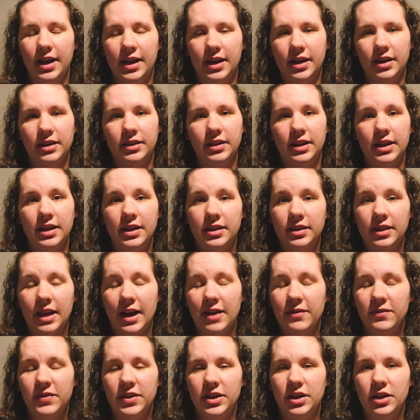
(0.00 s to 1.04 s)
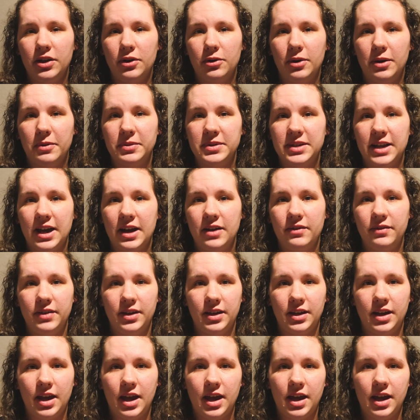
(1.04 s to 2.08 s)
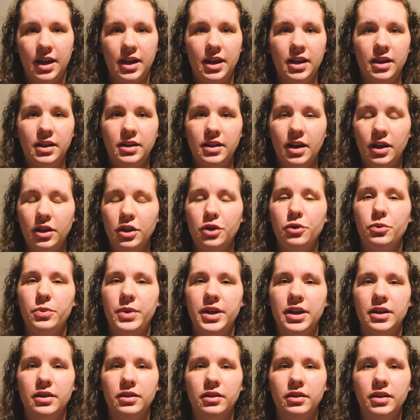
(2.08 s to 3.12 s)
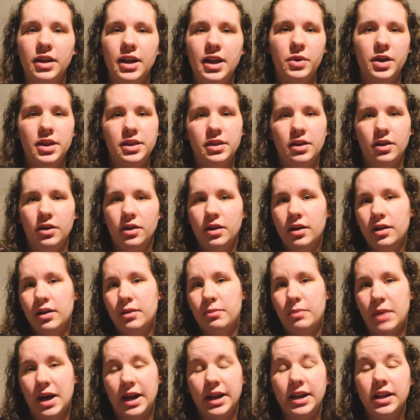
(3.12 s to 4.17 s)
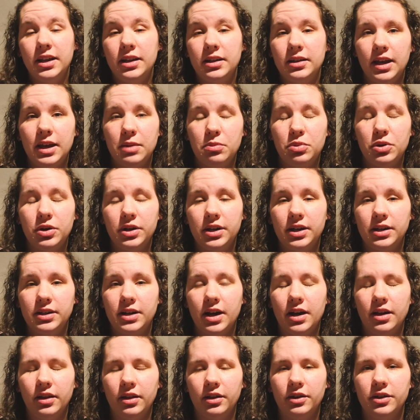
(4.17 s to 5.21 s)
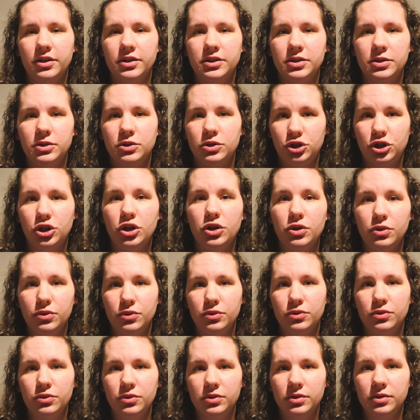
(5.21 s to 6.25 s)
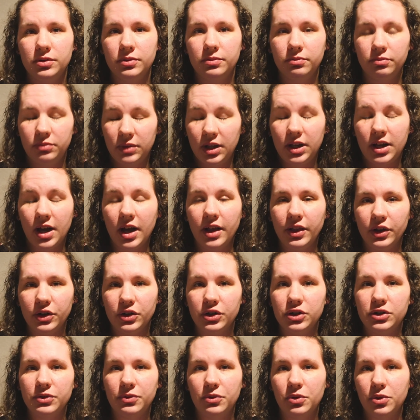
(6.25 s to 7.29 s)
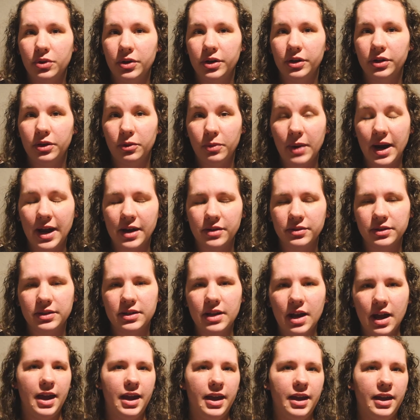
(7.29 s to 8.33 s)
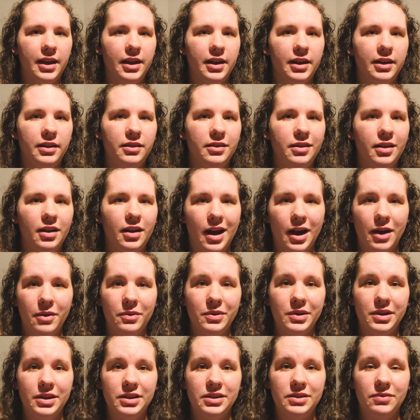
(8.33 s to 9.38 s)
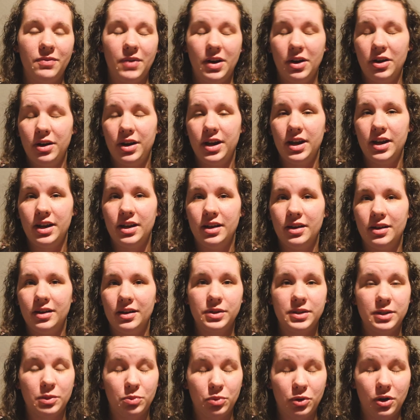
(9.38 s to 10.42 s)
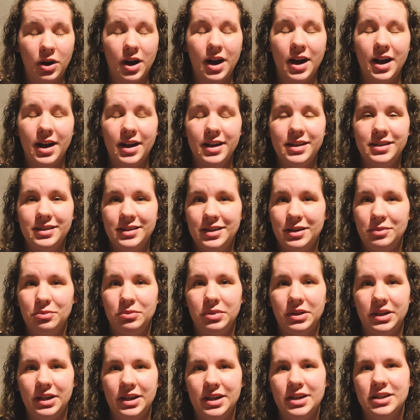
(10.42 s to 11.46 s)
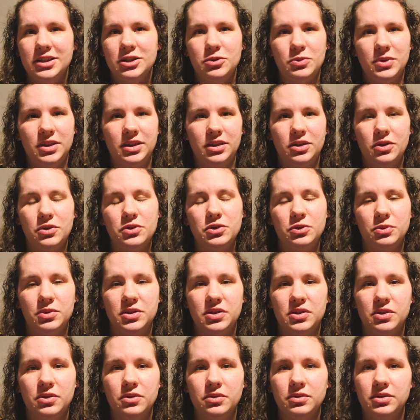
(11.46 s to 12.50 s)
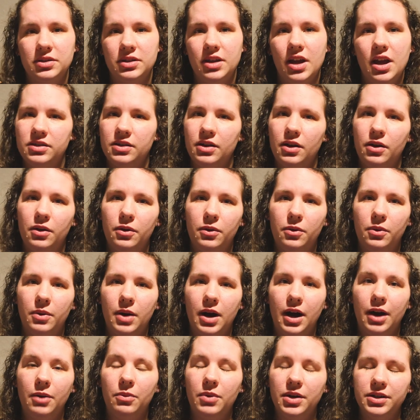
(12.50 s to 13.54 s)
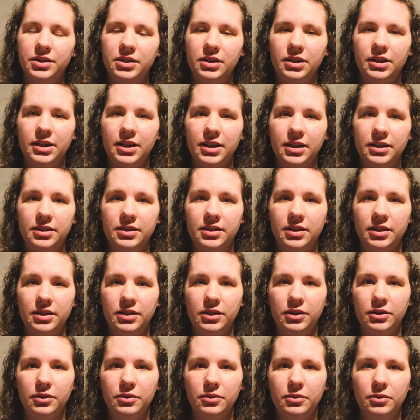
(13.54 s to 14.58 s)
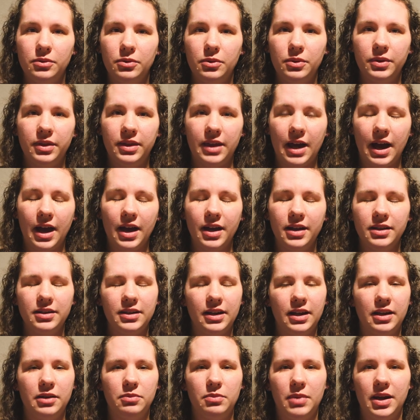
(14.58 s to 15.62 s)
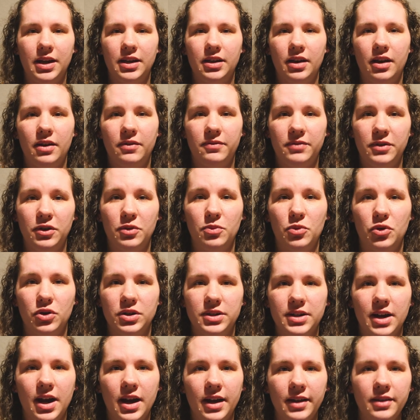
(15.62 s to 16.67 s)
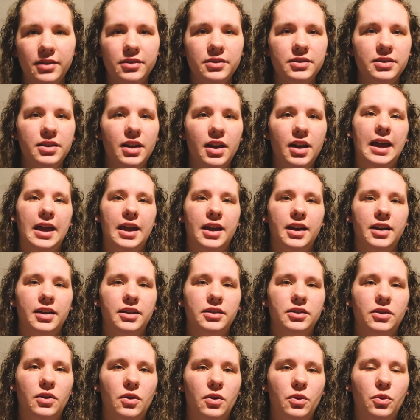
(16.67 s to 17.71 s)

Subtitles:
and in that video I was having a color wheel with my inputted colors choose the colors for the rounds, and I was very surprised and pleased with those results. So I want to continue that and make a few more tiles. And